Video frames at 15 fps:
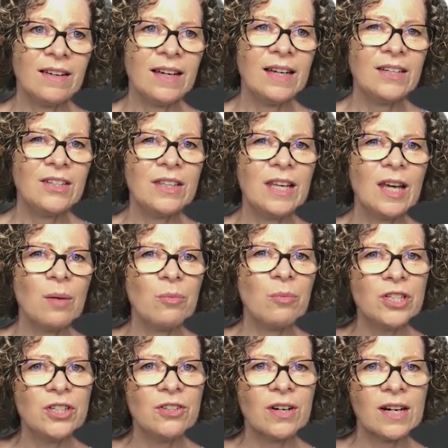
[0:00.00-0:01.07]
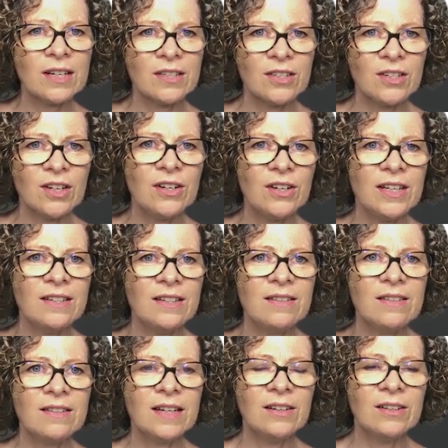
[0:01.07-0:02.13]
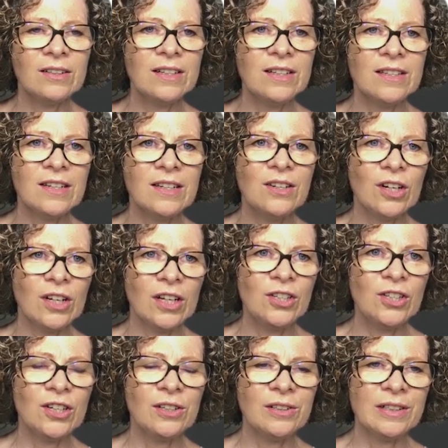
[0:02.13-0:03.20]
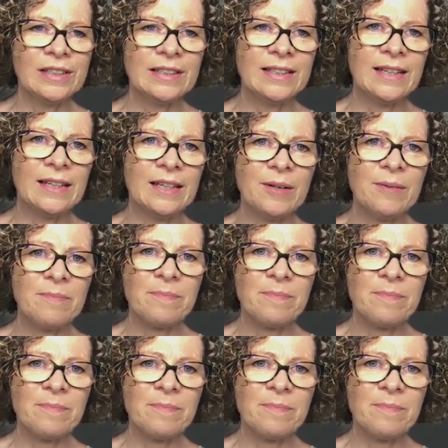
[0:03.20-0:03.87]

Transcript: and to the Aboriginal custodians, elders and knowledge holders here.